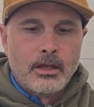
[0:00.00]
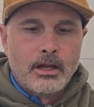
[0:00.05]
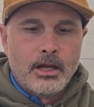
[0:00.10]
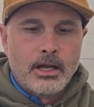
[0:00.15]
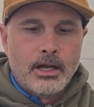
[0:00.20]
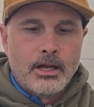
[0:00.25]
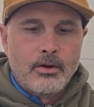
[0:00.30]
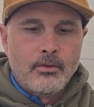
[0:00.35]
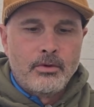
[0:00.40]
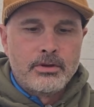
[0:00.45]

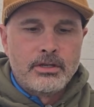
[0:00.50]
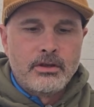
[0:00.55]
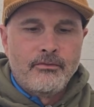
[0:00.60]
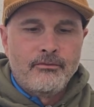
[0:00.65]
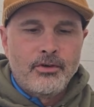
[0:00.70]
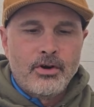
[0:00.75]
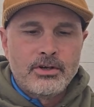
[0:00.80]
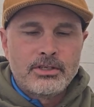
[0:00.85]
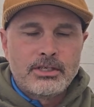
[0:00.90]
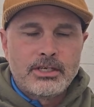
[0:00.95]
When you
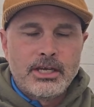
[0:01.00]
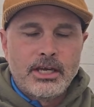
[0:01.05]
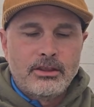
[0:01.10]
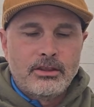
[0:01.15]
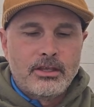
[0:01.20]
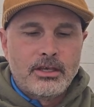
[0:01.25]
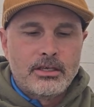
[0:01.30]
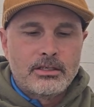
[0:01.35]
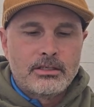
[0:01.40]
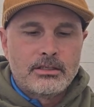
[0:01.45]
first
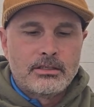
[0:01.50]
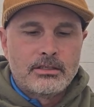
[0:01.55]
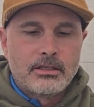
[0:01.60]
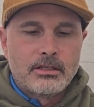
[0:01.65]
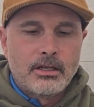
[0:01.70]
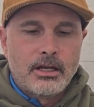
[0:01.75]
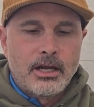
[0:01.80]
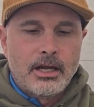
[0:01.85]
get this,